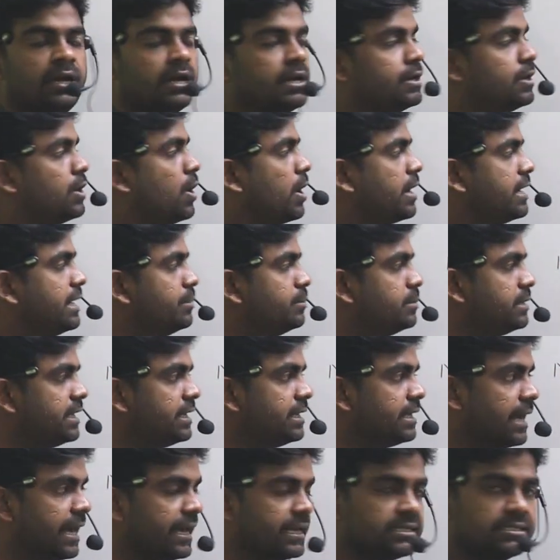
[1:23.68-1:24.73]

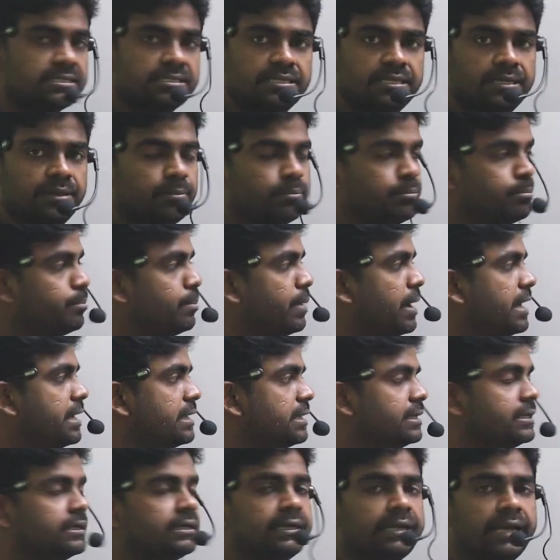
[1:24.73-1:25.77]
Non-empty tags,
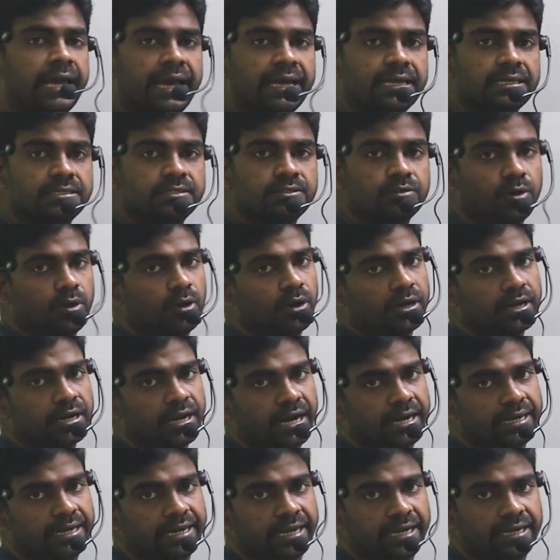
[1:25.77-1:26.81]
paired tags or
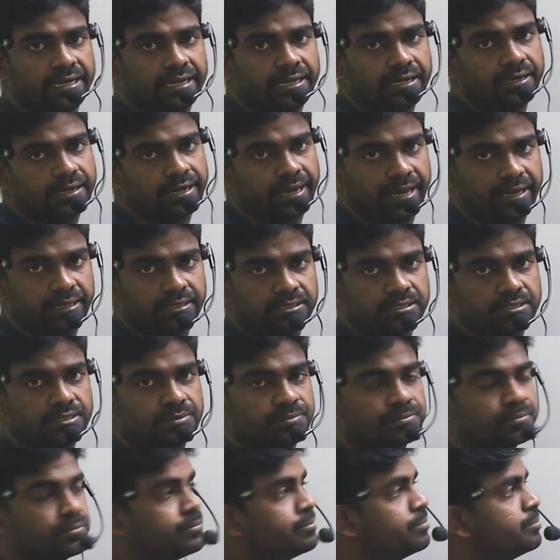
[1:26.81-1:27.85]
container tags.
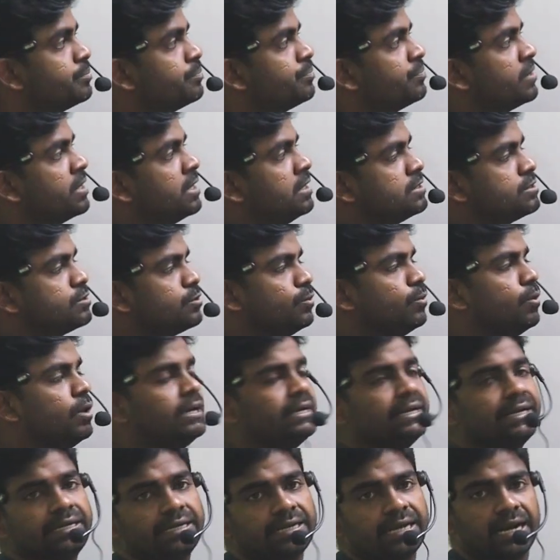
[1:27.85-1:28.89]
So
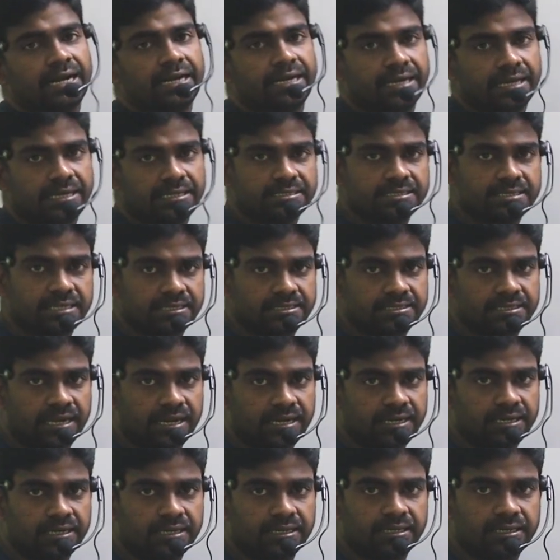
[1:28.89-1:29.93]
what it contains
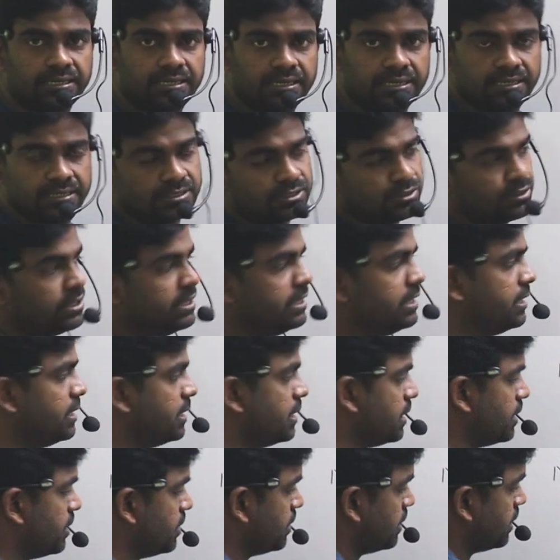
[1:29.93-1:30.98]
exactly? So
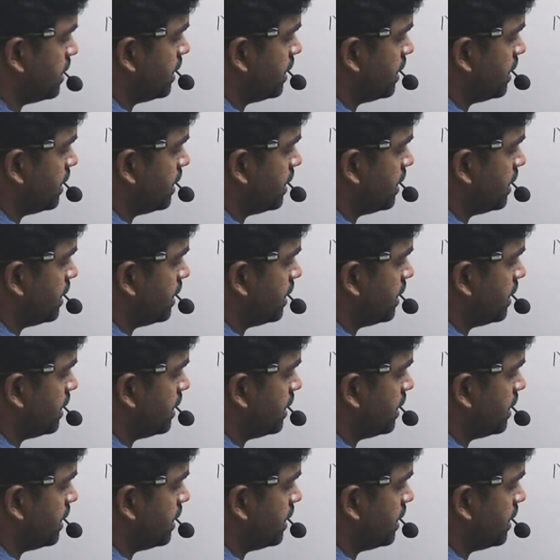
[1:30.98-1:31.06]
here